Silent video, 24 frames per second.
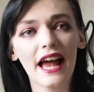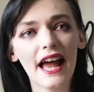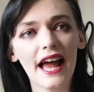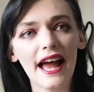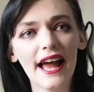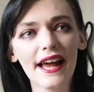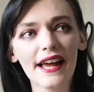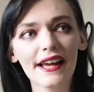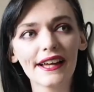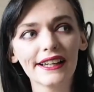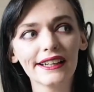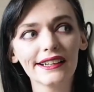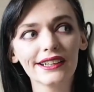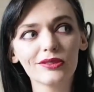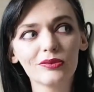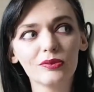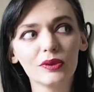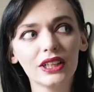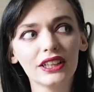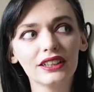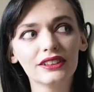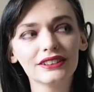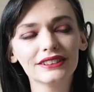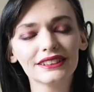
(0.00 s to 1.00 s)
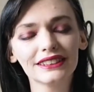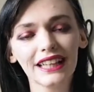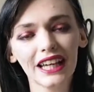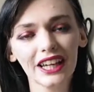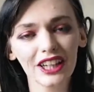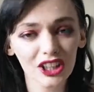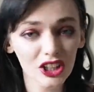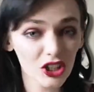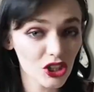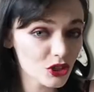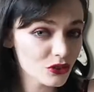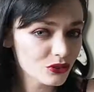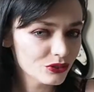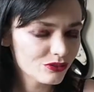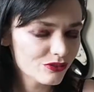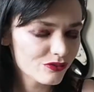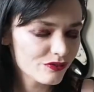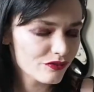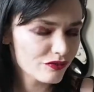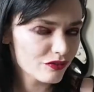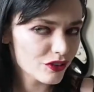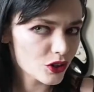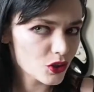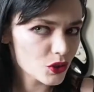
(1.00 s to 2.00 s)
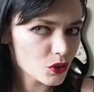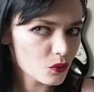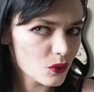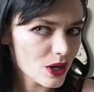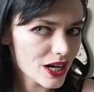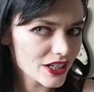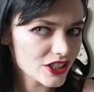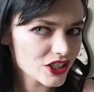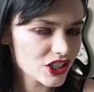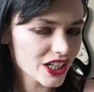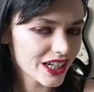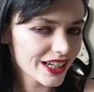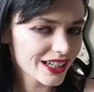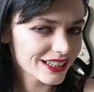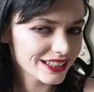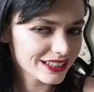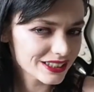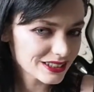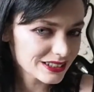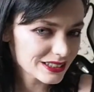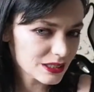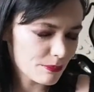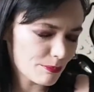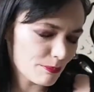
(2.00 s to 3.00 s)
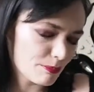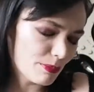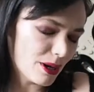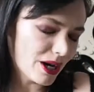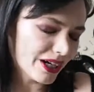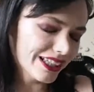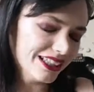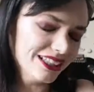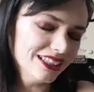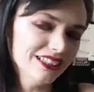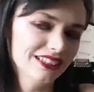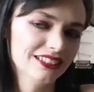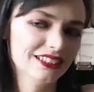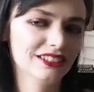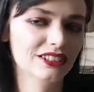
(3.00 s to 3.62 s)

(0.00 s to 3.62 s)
And well, thank you for watching. Bye.